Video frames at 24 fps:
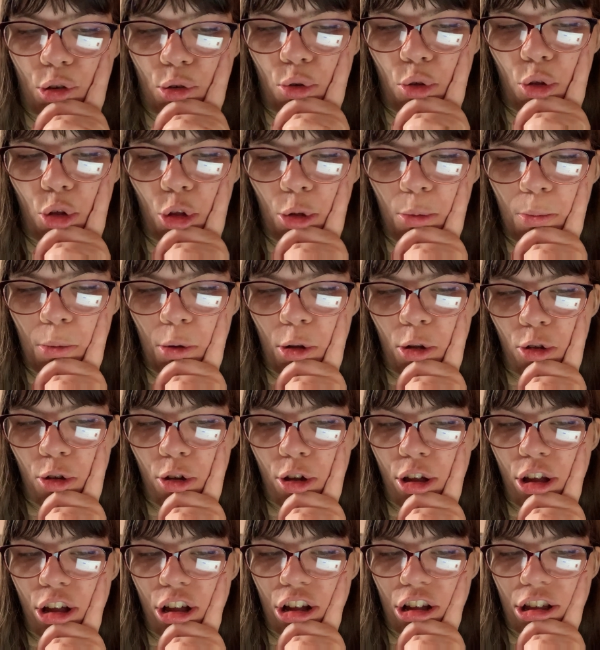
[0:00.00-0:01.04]
or
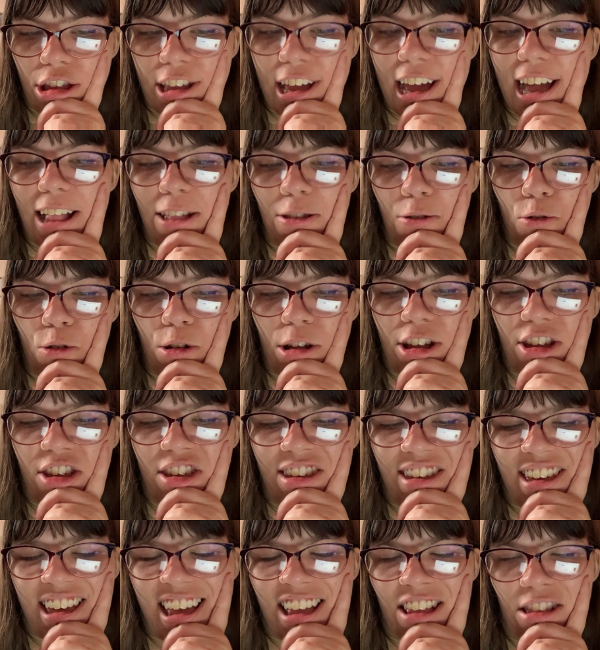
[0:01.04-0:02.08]
modern
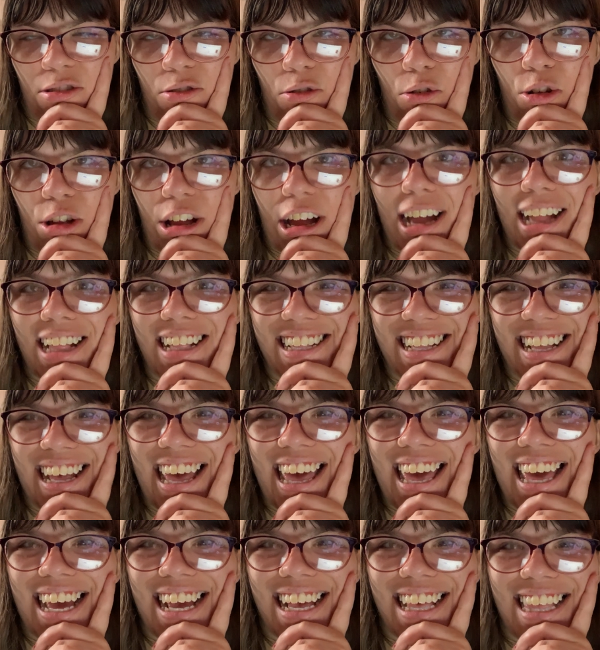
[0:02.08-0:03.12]
technology is
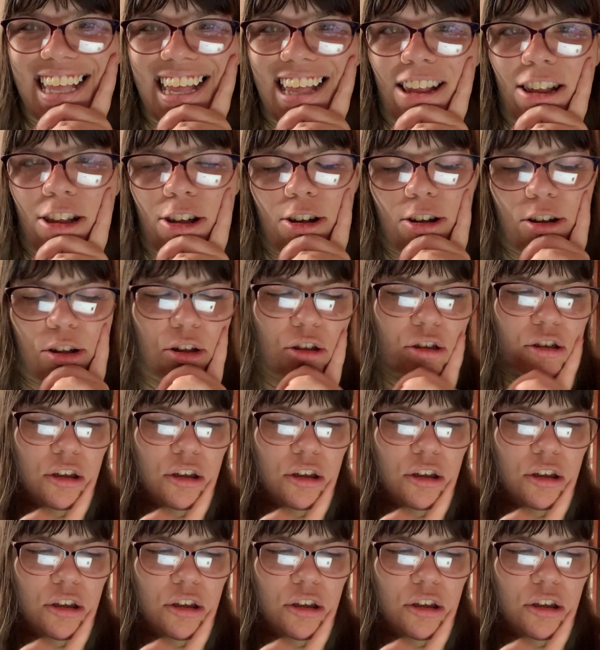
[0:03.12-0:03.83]
non-existent